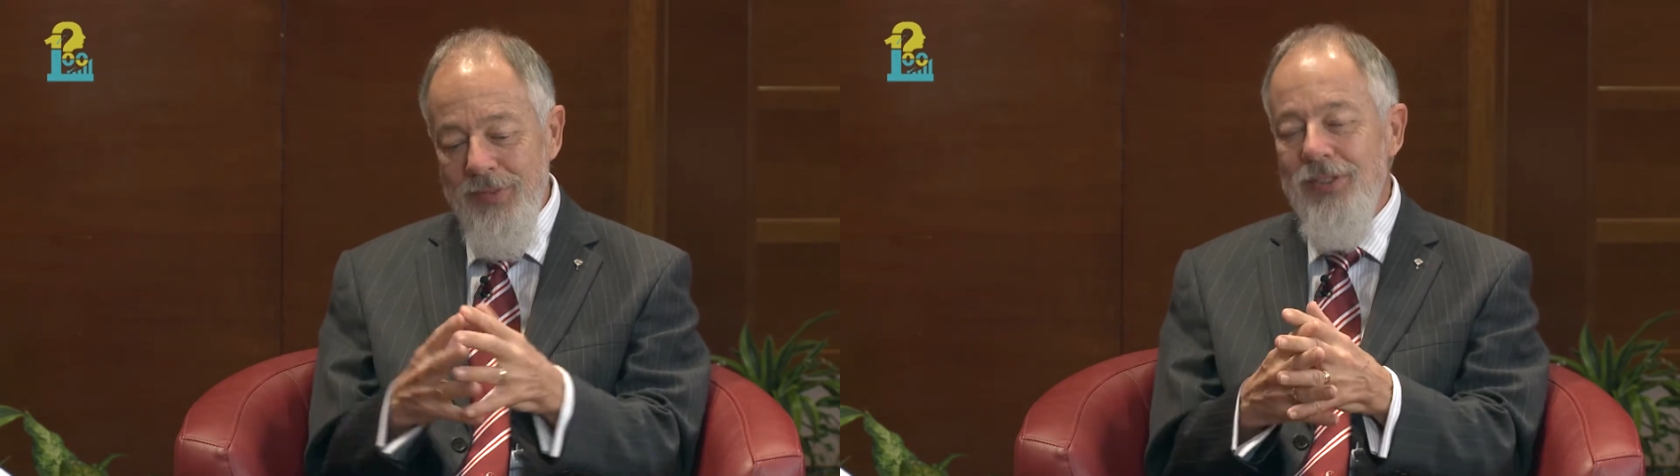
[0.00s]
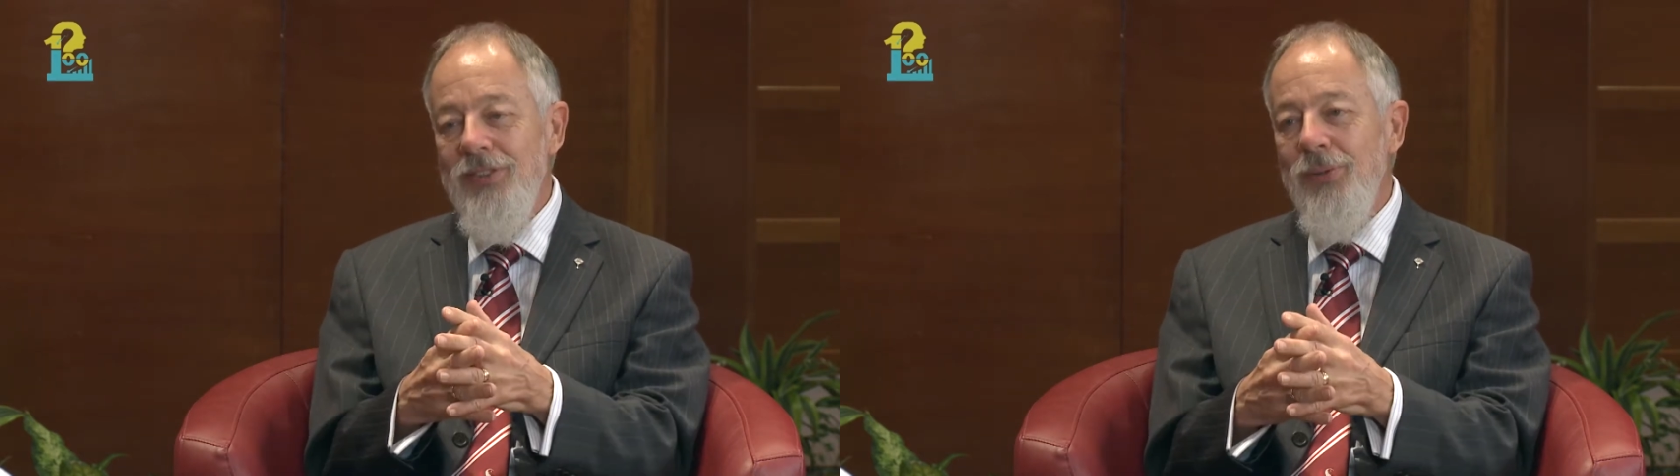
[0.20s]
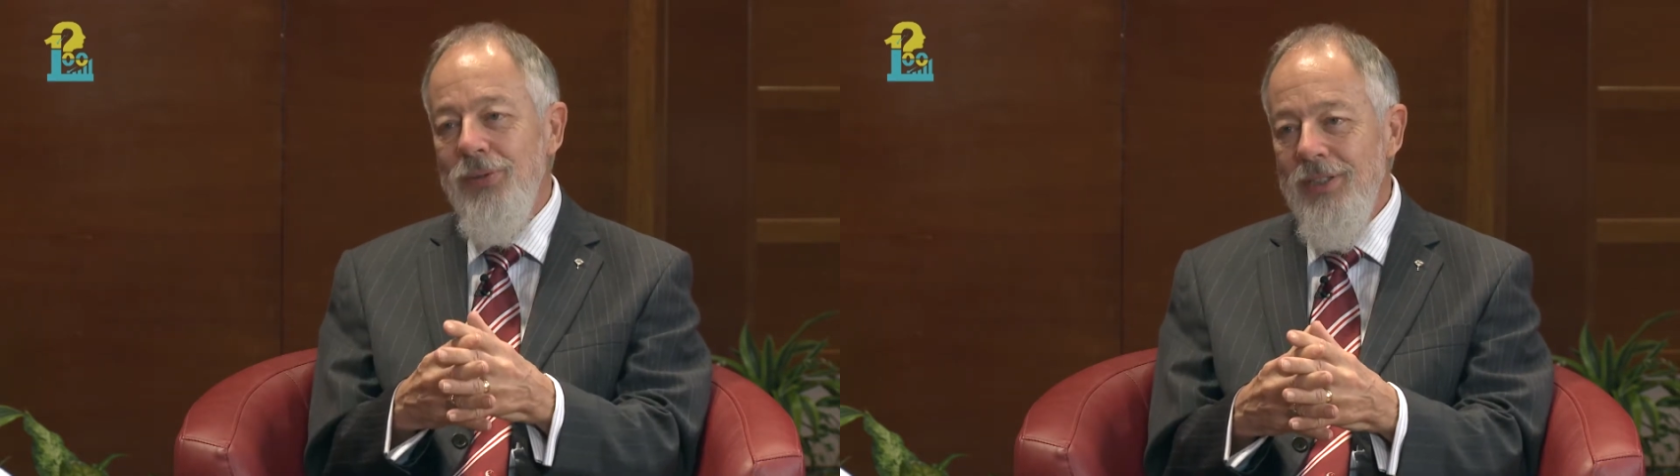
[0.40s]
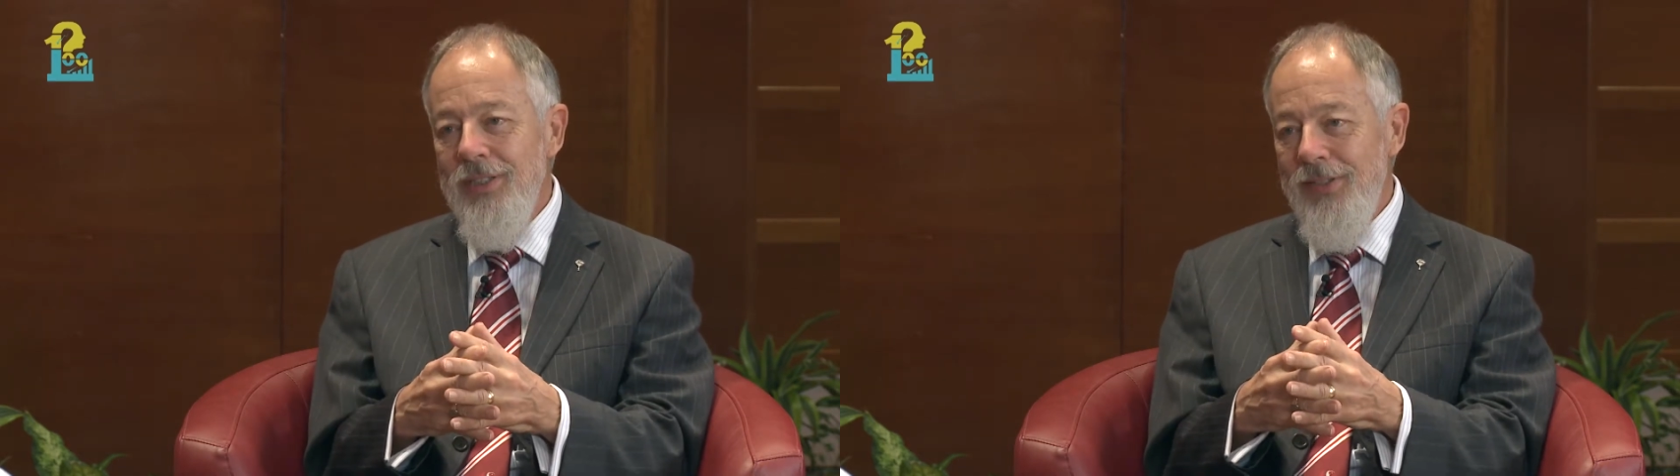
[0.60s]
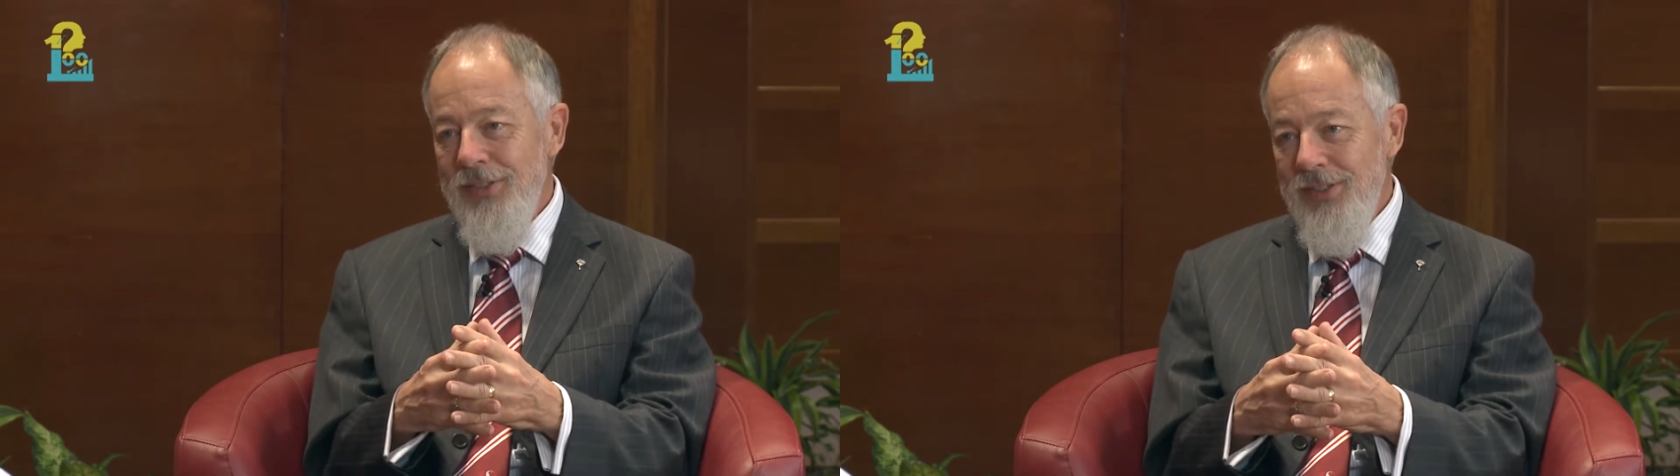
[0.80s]
these sources
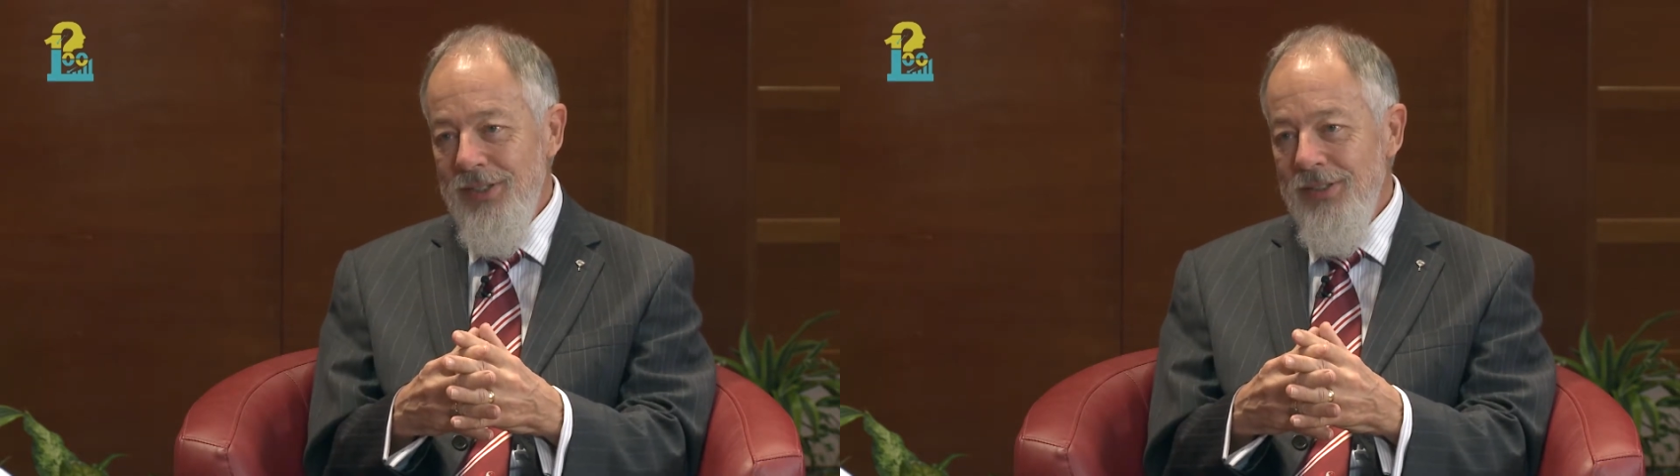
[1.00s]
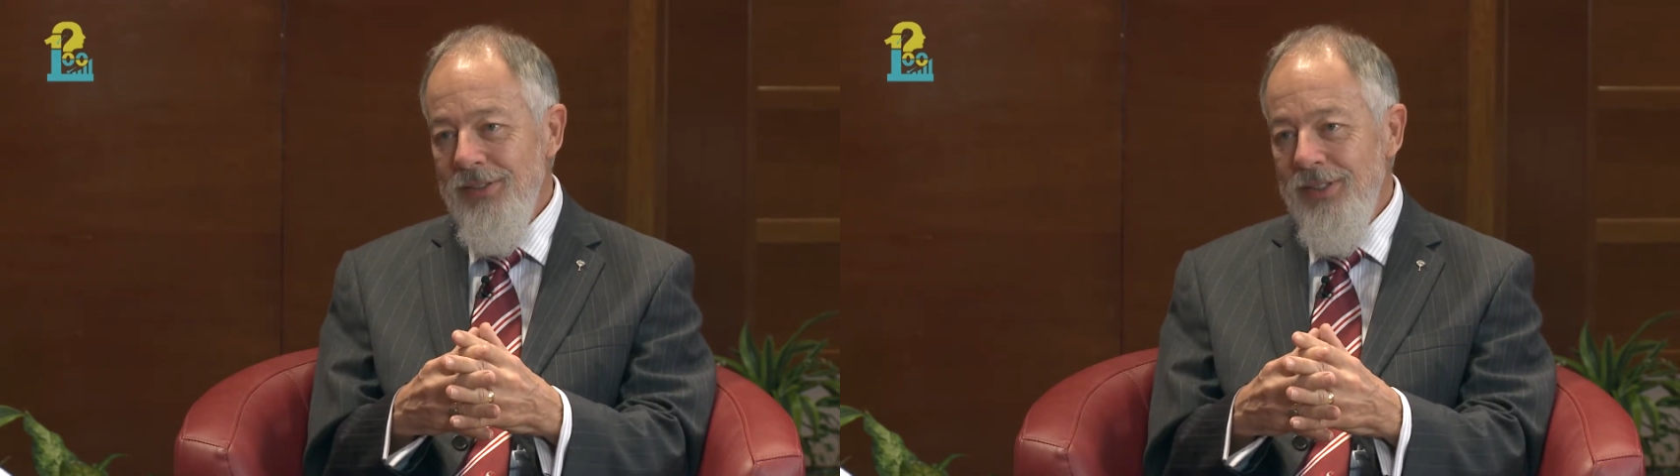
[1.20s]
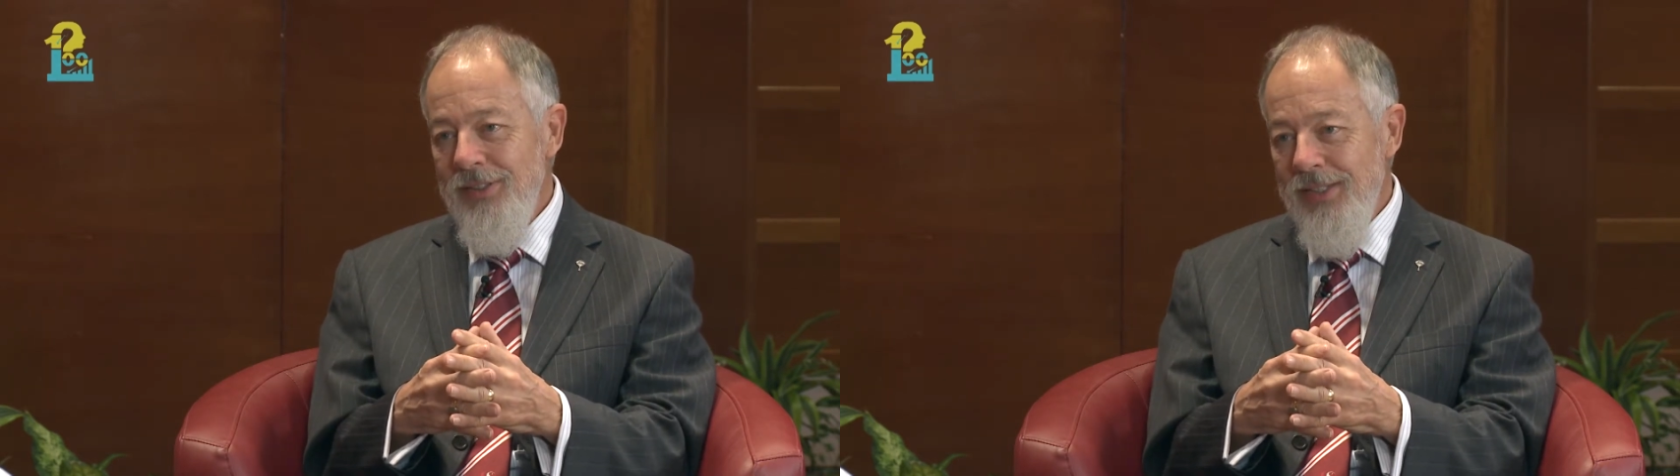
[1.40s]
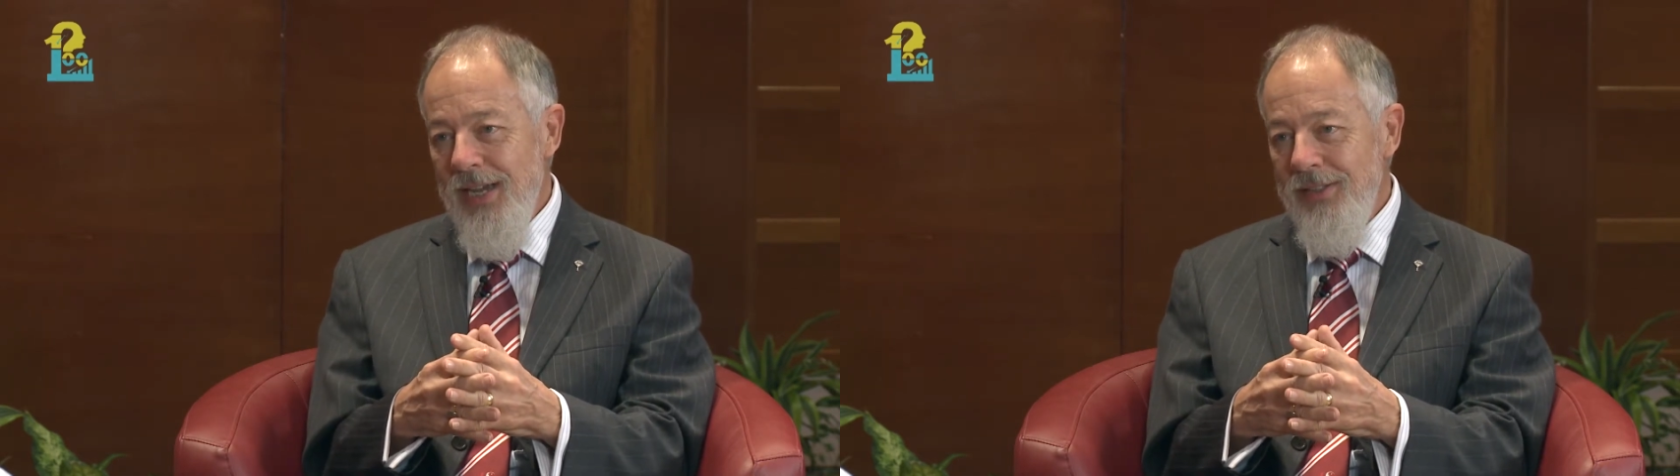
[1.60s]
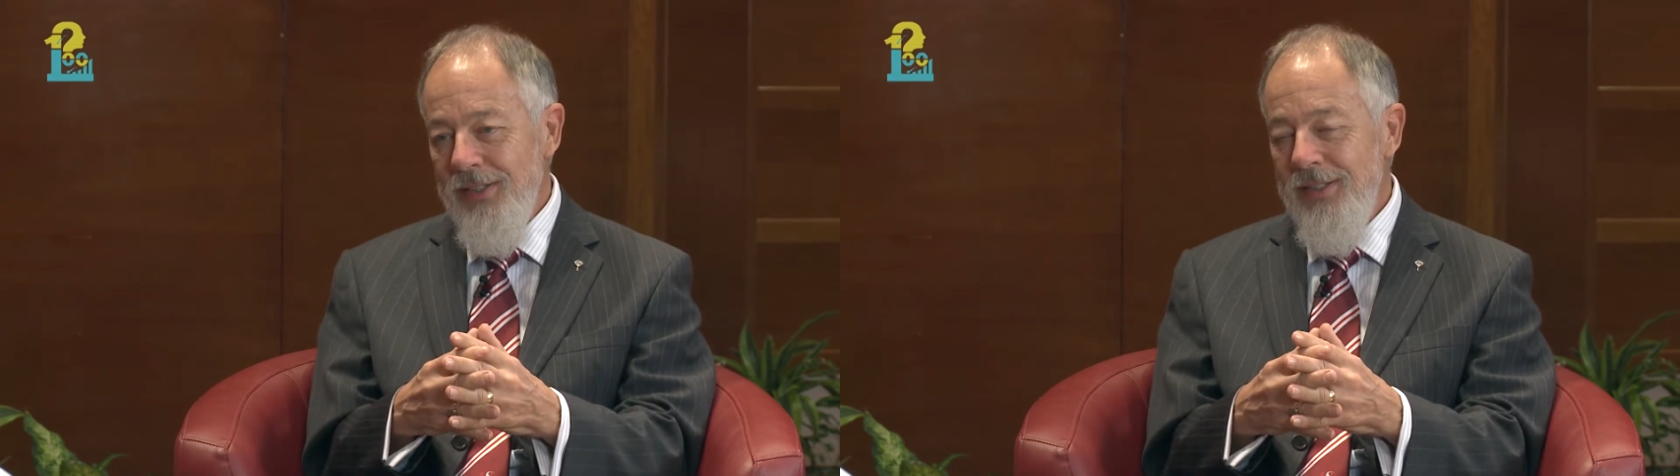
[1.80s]
of uncertainty
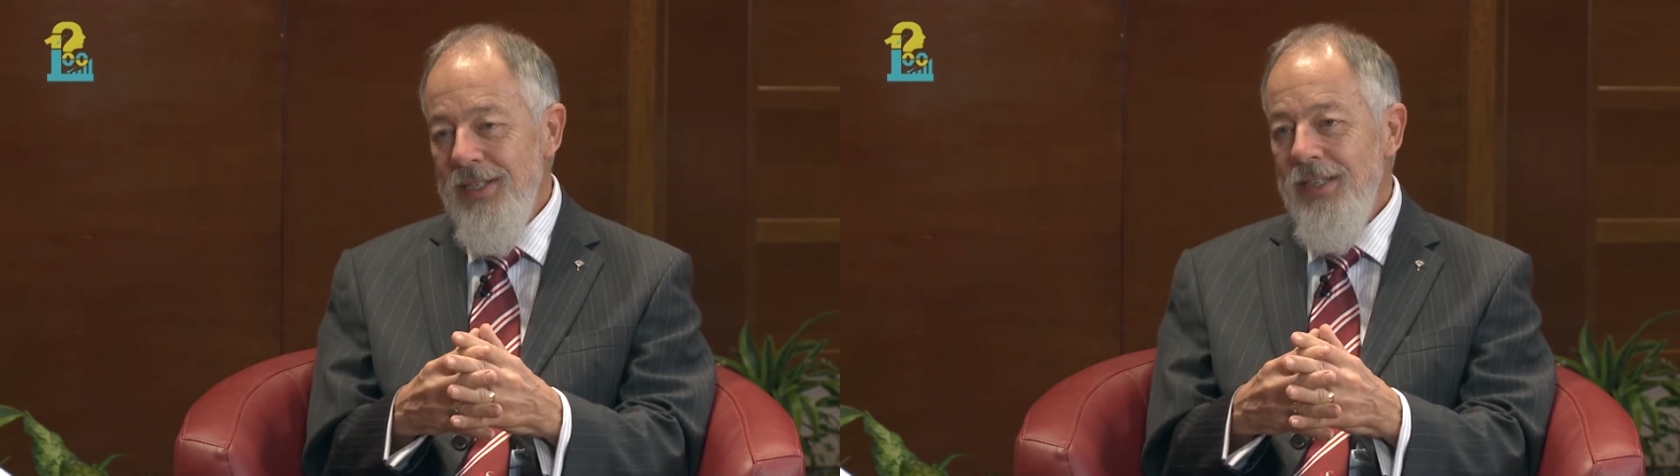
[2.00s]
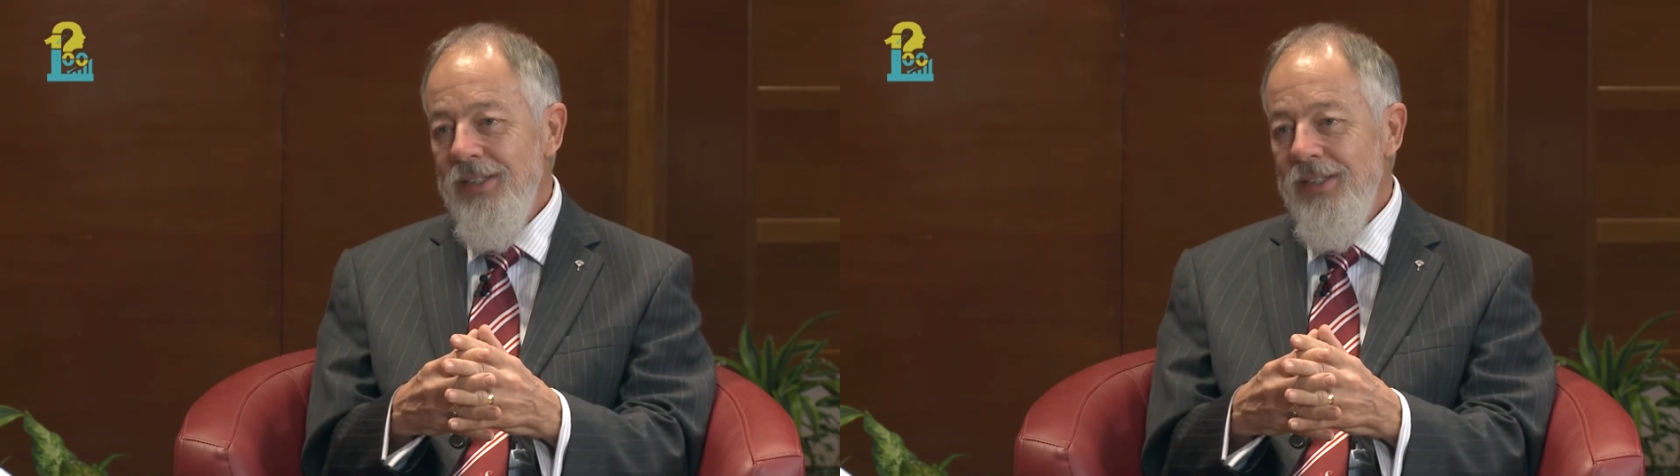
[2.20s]
together